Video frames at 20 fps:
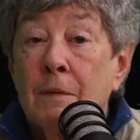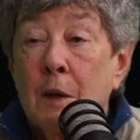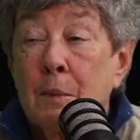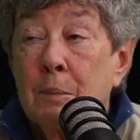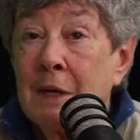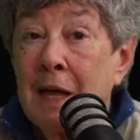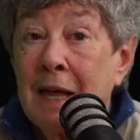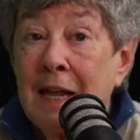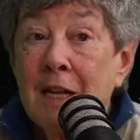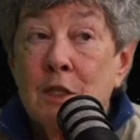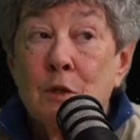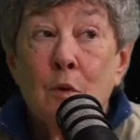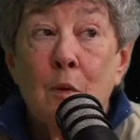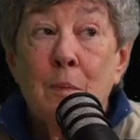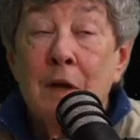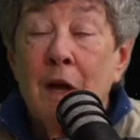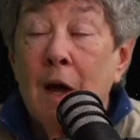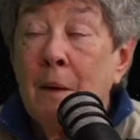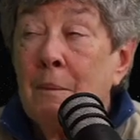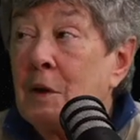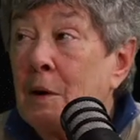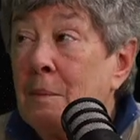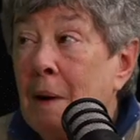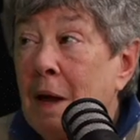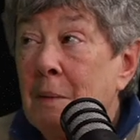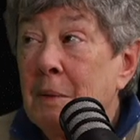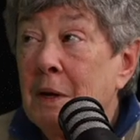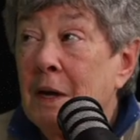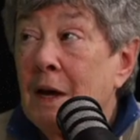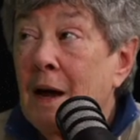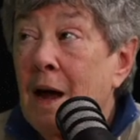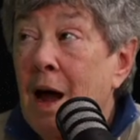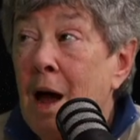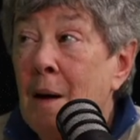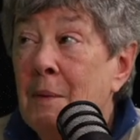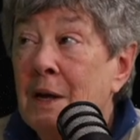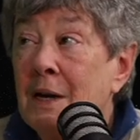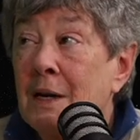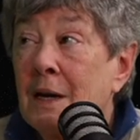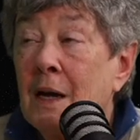The planets will be up. There might be a
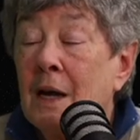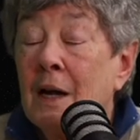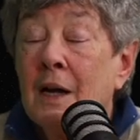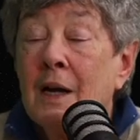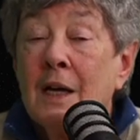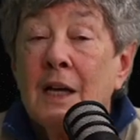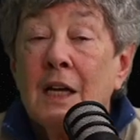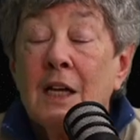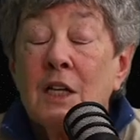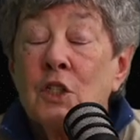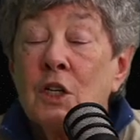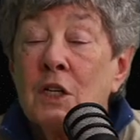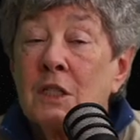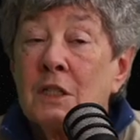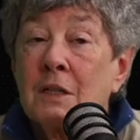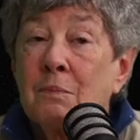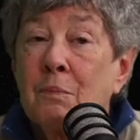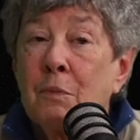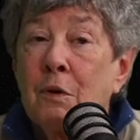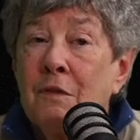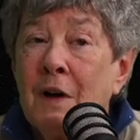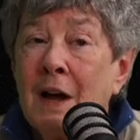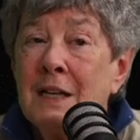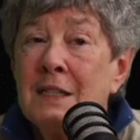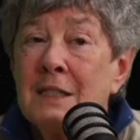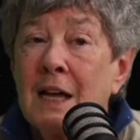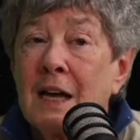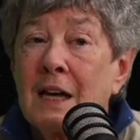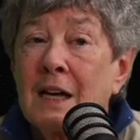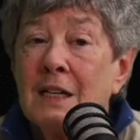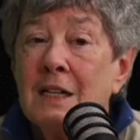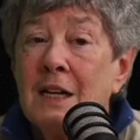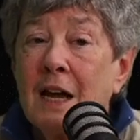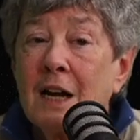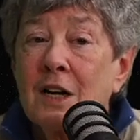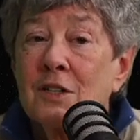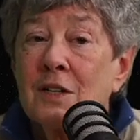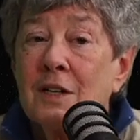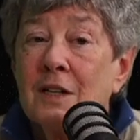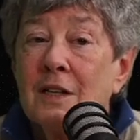comet. Mm. It just provides that
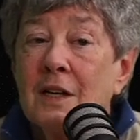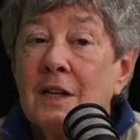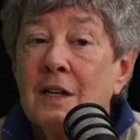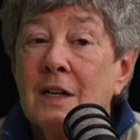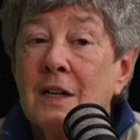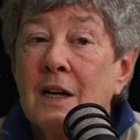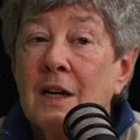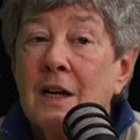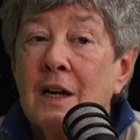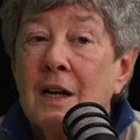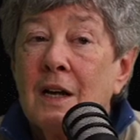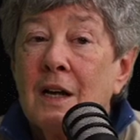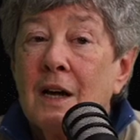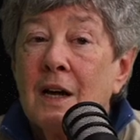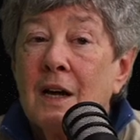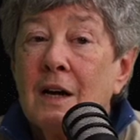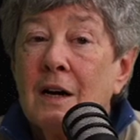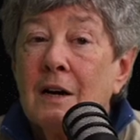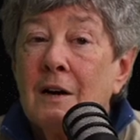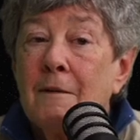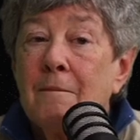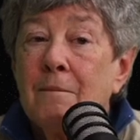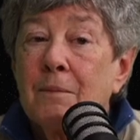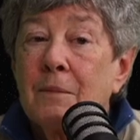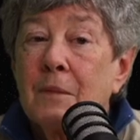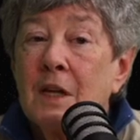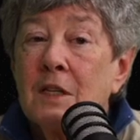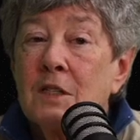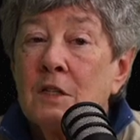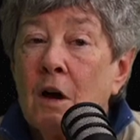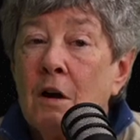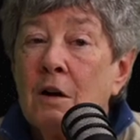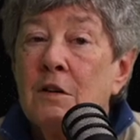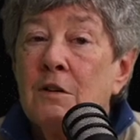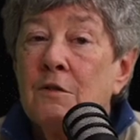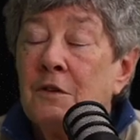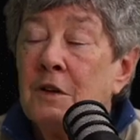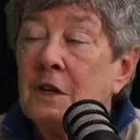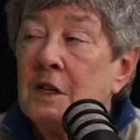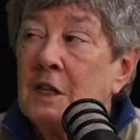connection that it's
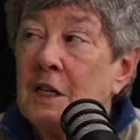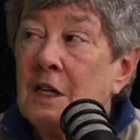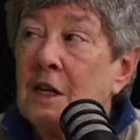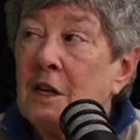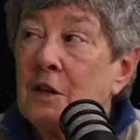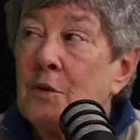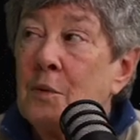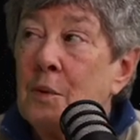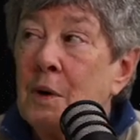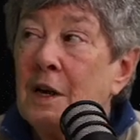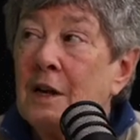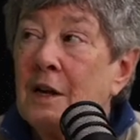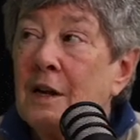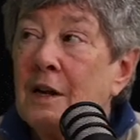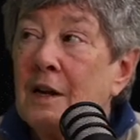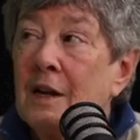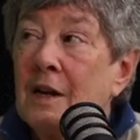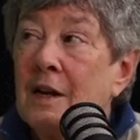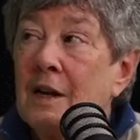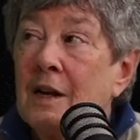hard to feel any other way.